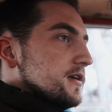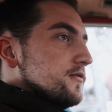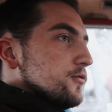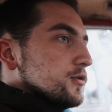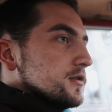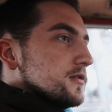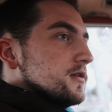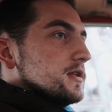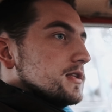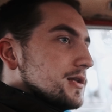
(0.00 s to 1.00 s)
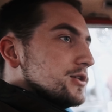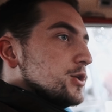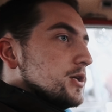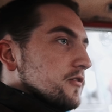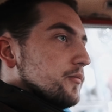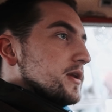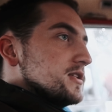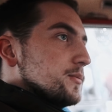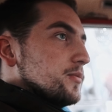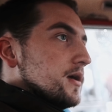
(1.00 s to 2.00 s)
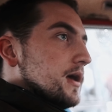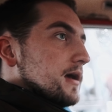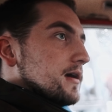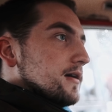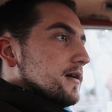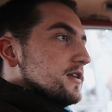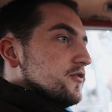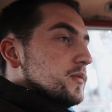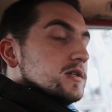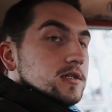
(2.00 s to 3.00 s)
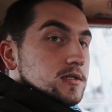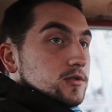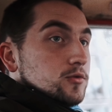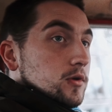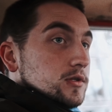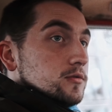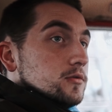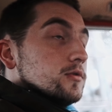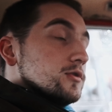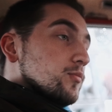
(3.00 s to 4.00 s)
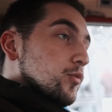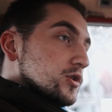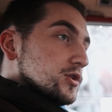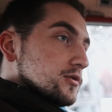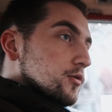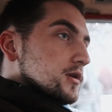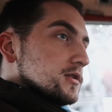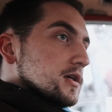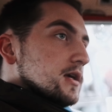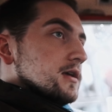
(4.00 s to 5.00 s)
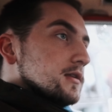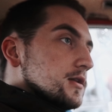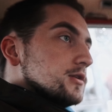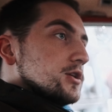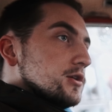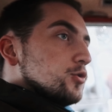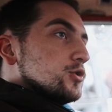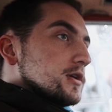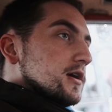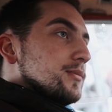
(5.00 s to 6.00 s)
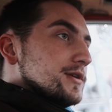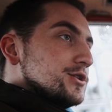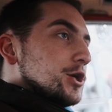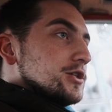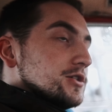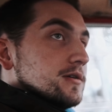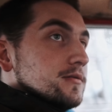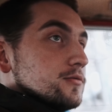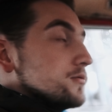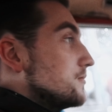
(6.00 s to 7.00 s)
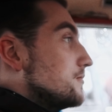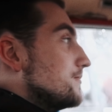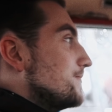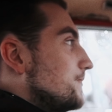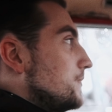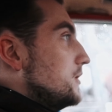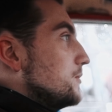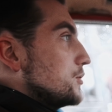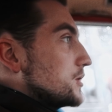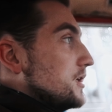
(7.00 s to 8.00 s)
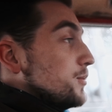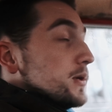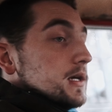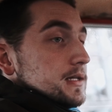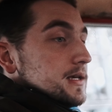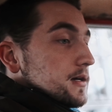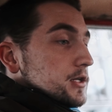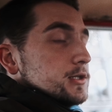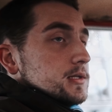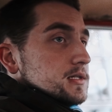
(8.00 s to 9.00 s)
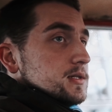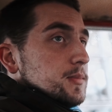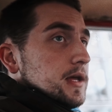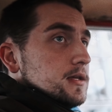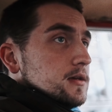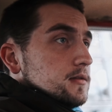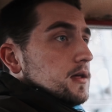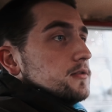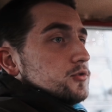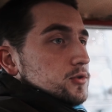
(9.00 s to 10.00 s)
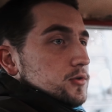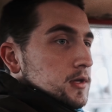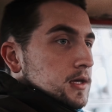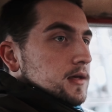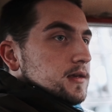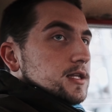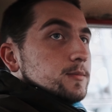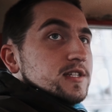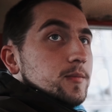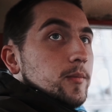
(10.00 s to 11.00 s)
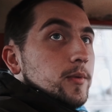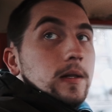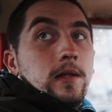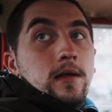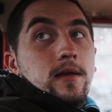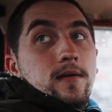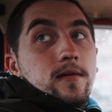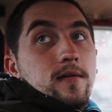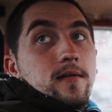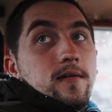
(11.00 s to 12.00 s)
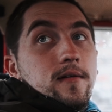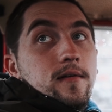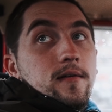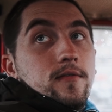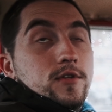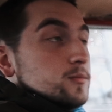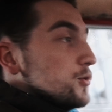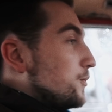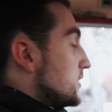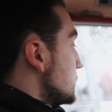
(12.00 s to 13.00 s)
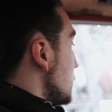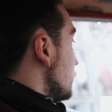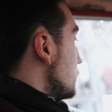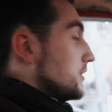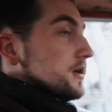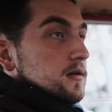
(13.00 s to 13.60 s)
And those pushes depend on the speed. The faster I drive, the higher the frequency. I think maybe it's because of the modified clutch or inner CV joints, but they are in a good condition.